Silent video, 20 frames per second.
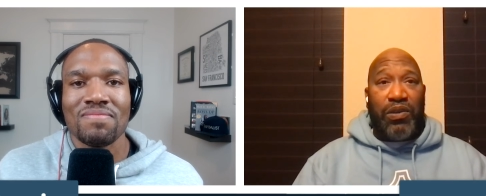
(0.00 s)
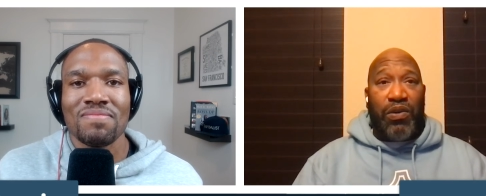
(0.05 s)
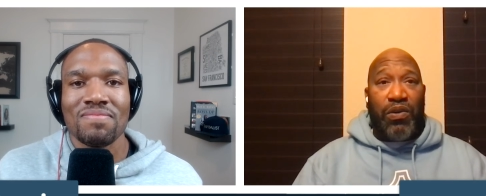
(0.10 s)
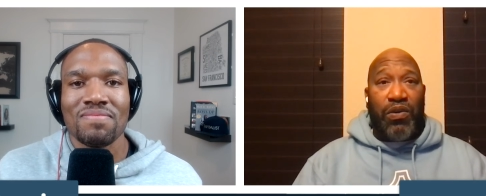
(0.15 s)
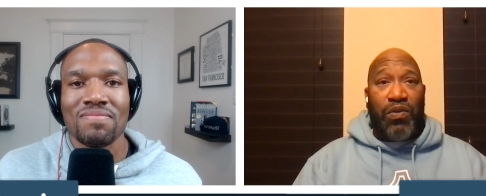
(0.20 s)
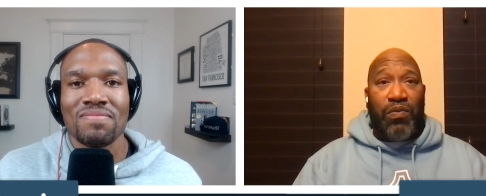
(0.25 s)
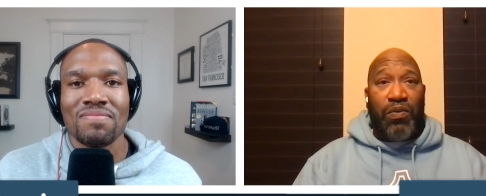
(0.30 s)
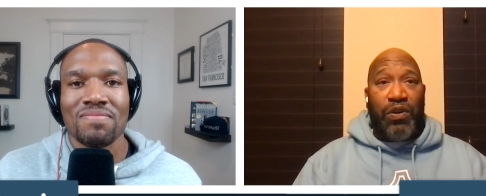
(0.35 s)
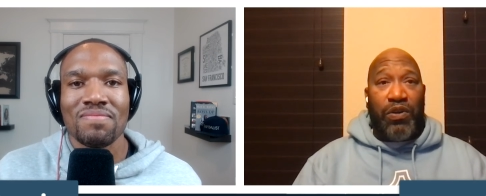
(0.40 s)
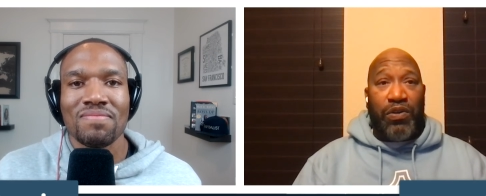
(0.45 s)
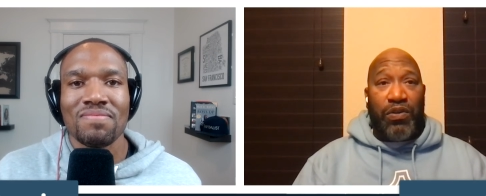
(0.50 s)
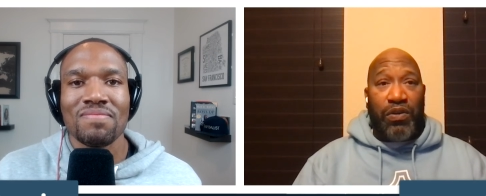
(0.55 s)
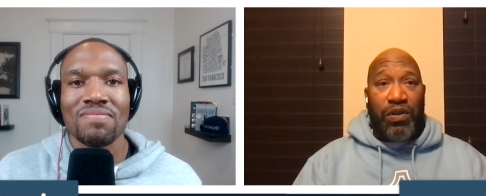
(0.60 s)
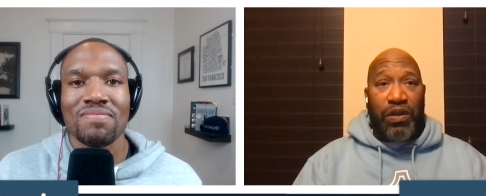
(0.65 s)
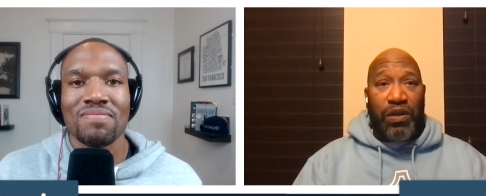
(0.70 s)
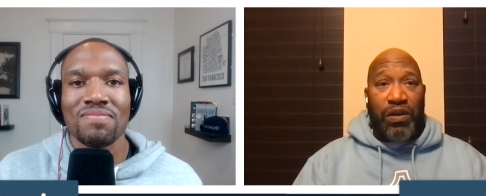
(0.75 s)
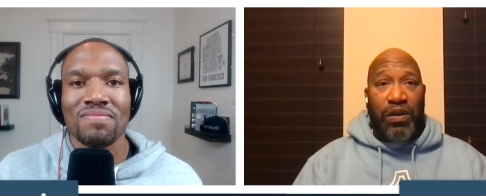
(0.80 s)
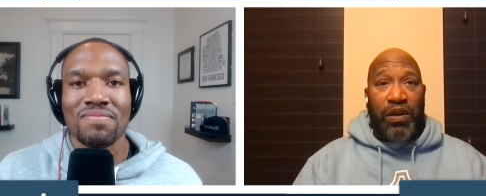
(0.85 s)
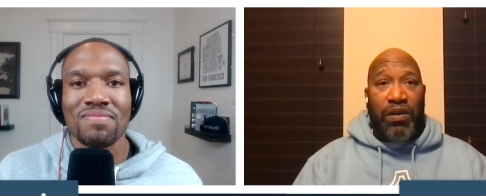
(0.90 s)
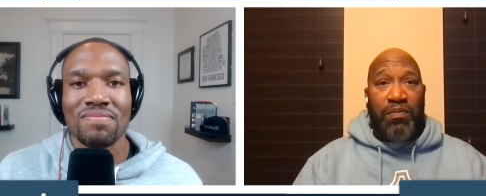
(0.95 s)
Speaker 1: So we're
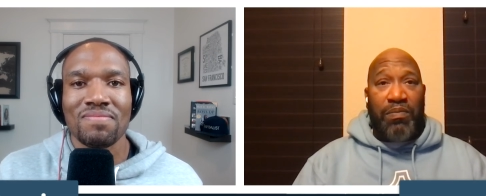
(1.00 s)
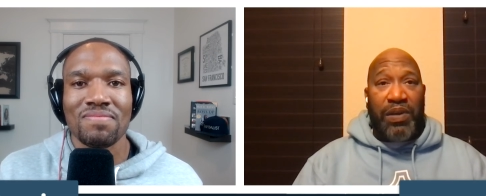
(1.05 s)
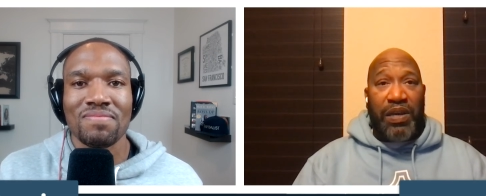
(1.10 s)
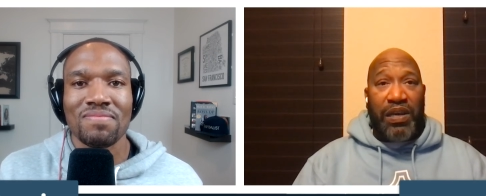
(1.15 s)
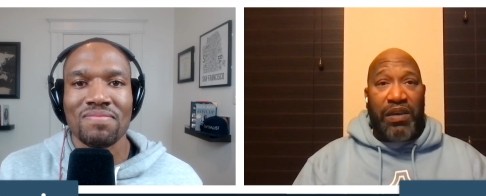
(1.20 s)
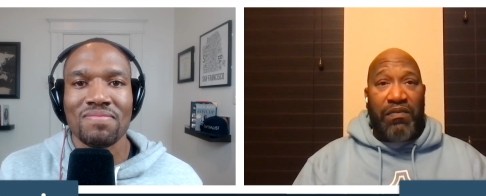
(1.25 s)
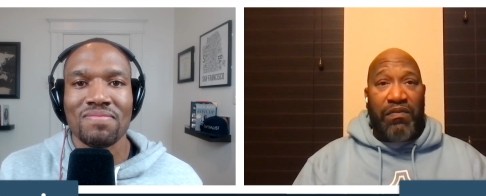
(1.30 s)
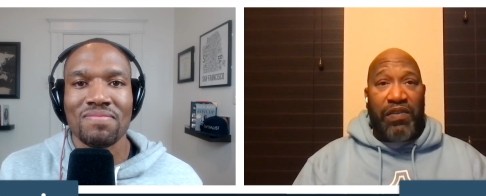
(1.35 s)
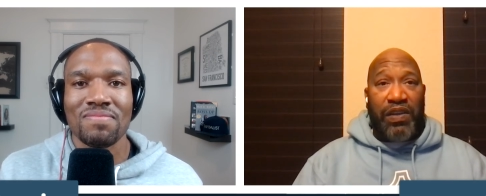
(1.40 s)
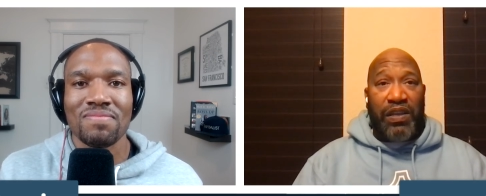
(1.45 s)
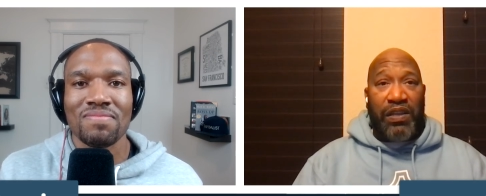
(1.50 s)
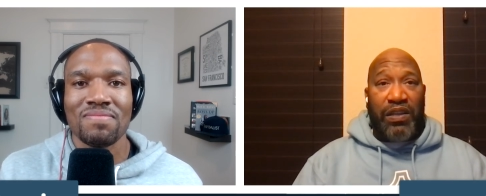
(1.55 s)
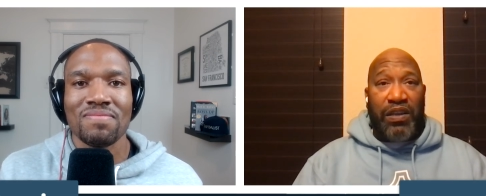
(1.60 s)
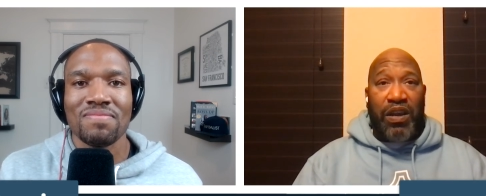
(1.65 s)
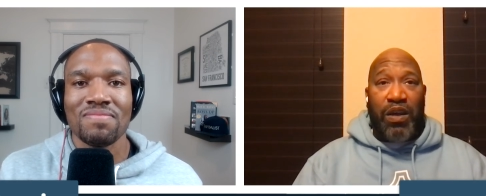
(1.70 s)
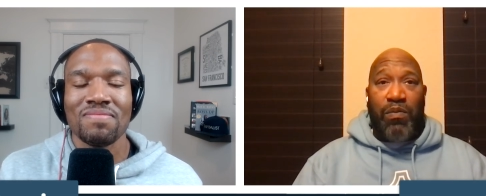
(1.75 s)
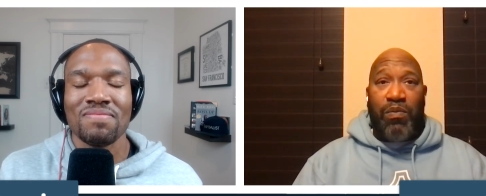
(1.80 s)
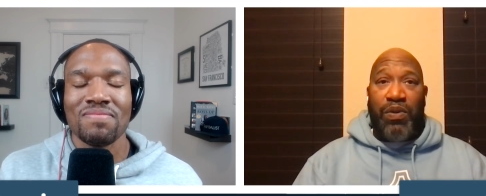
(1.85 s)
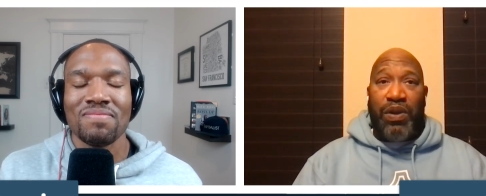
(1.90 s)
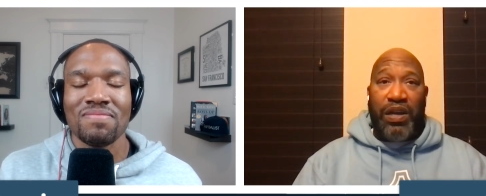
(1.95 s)
doing a big
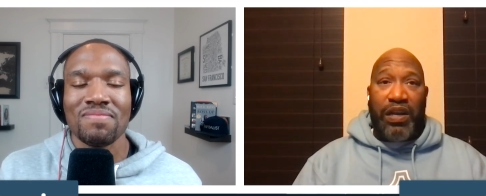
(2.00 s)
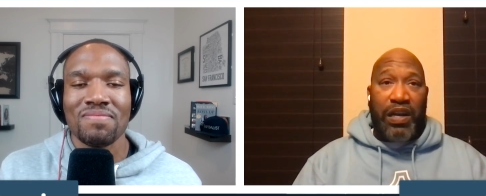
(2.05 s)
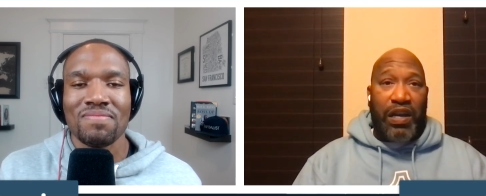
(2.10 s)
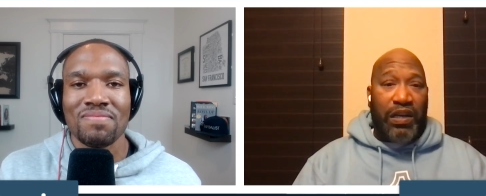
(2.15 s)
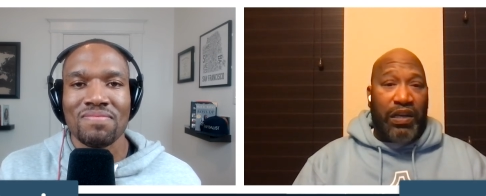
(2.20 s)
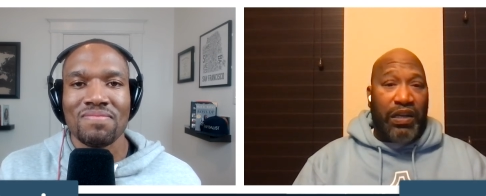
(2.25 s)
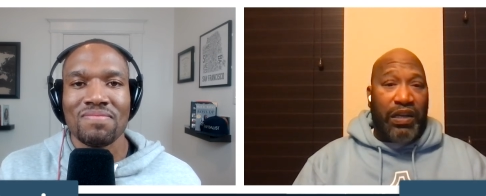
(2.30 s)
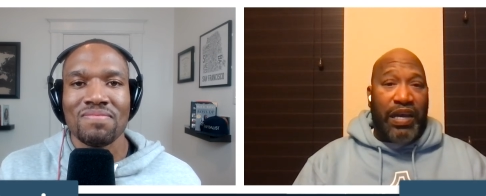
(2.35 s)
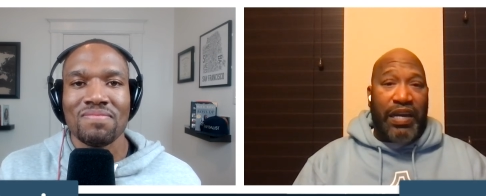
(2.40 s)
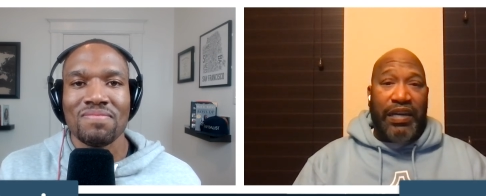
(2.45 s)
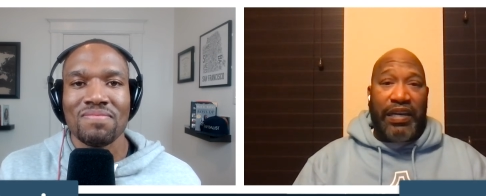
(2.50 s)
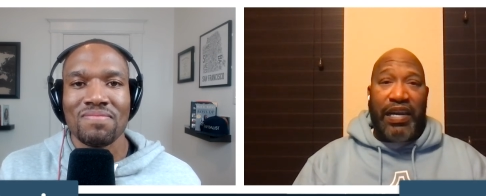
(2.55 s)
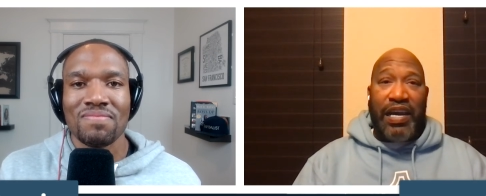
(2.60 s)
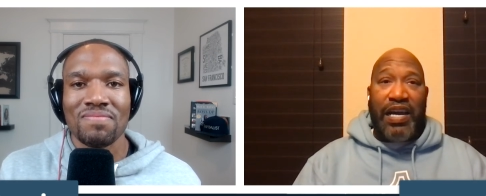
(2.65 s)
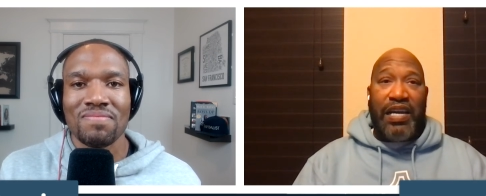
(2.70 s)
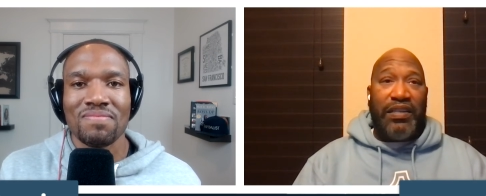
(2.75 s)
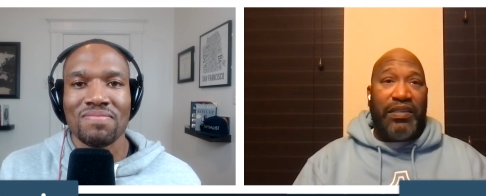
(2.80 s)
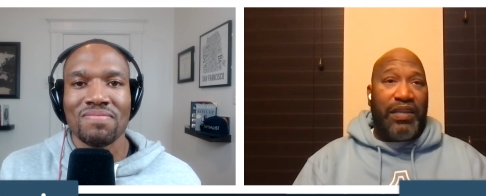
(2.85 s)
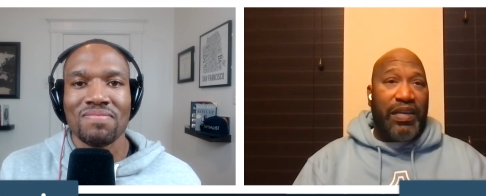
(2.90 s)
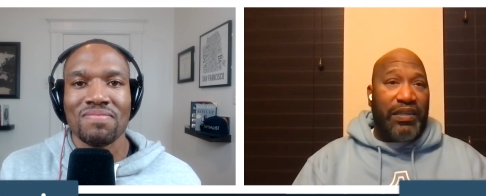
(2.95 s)
event there. I'm bringing out a lot
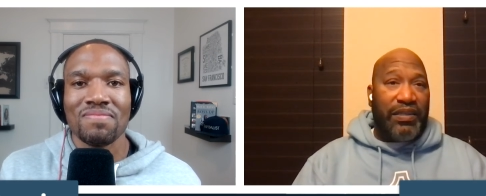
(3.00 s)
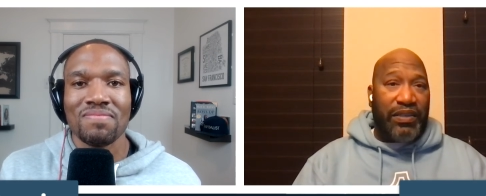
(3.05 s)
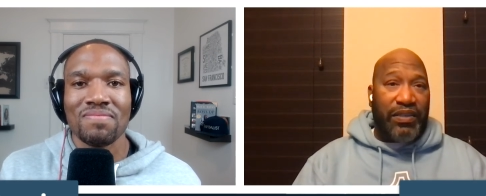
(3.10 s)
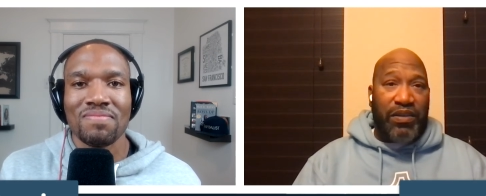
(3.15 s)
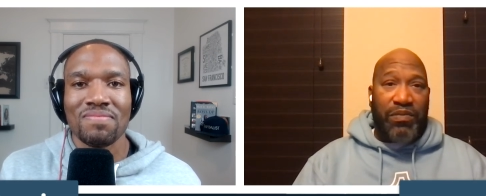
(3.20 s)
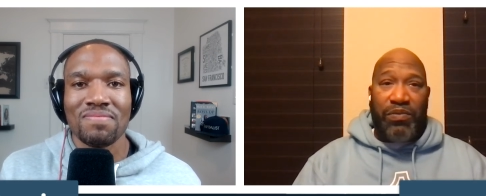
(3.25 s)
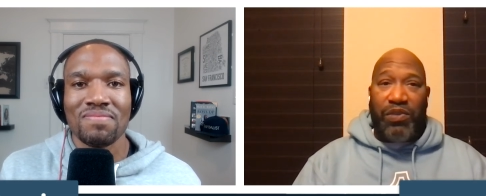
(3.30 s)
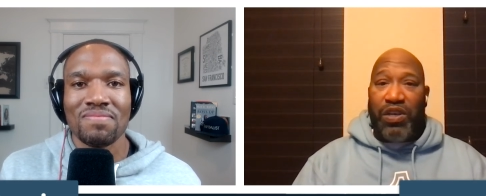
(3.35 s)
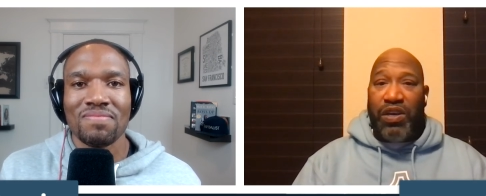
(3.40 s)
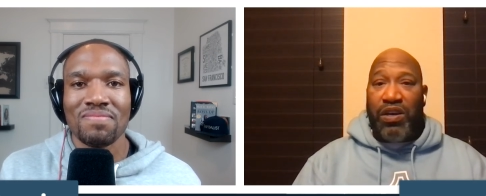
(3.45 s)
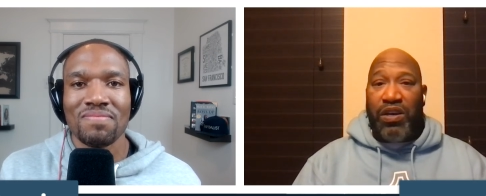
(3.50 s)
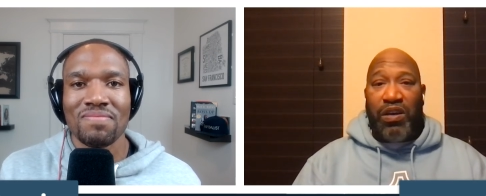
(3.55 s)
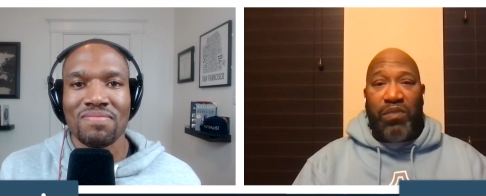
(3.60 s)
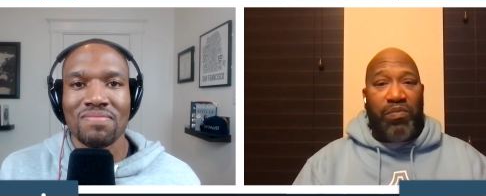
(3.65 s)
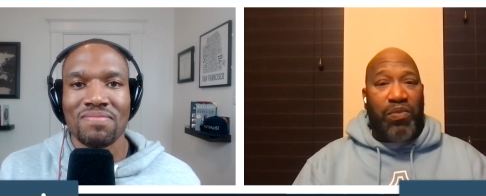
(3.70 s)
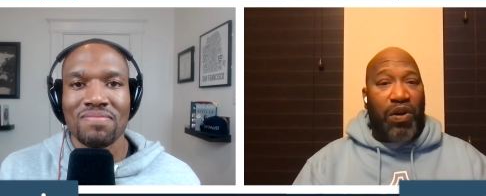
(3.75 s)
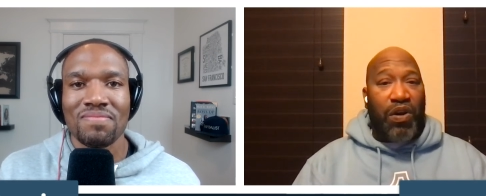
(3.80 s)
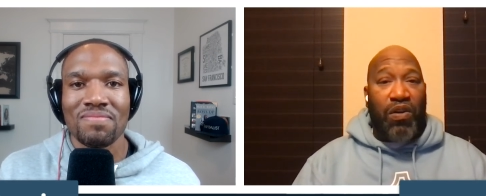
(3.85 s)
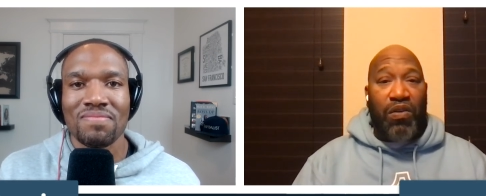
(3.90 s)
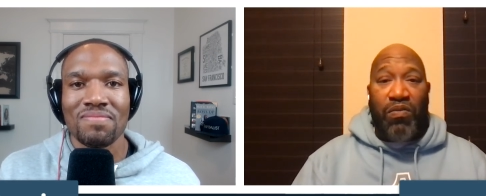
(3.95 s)
of guys like Slim
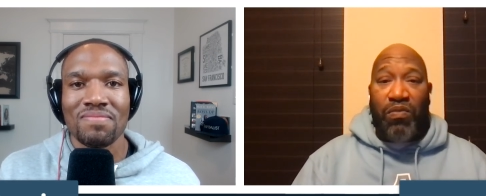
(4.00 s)
Thug,